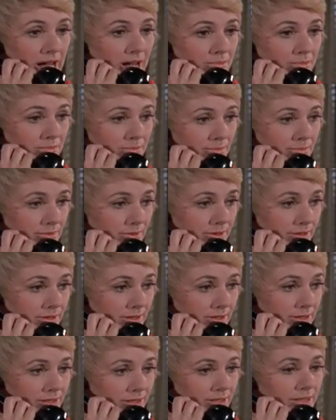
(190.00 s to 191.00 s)
Mom?
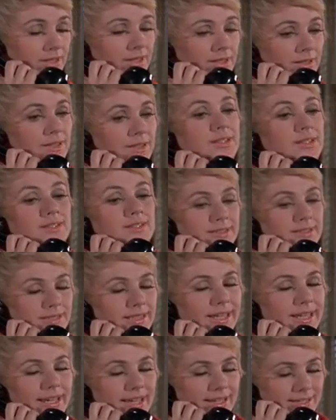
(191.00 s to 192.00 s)

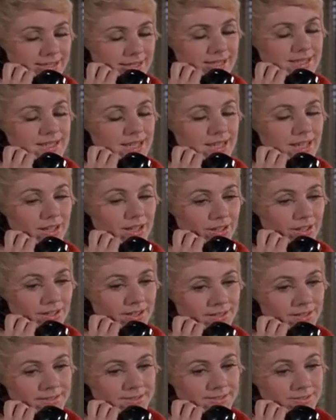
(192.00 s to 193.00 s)
Yes, he's
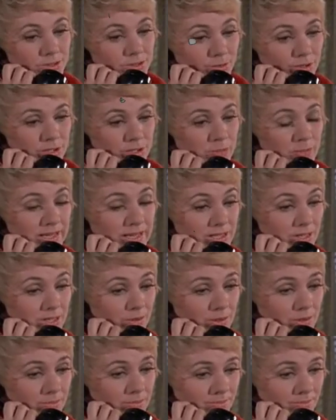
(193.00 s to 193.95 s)
here. Do you want to speak